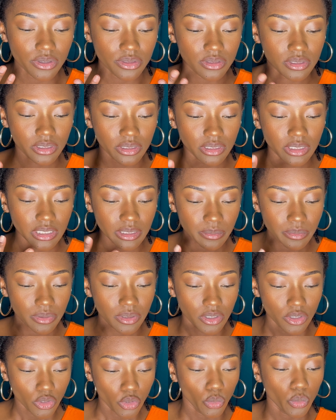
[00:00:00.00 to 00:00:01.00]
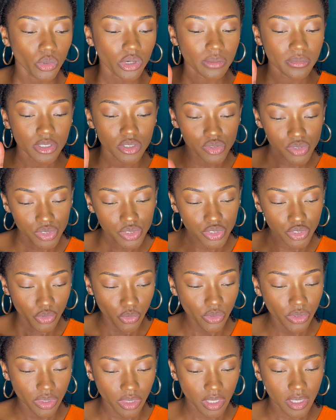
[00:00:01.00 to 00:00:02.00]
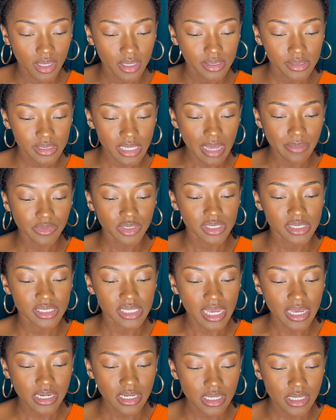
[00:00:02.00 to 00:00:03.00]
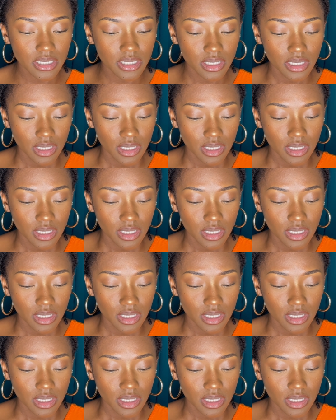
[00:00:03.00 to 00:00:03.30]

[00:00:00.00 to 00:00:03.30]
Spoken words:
the lip, we're gonna be using two things. I'm deciding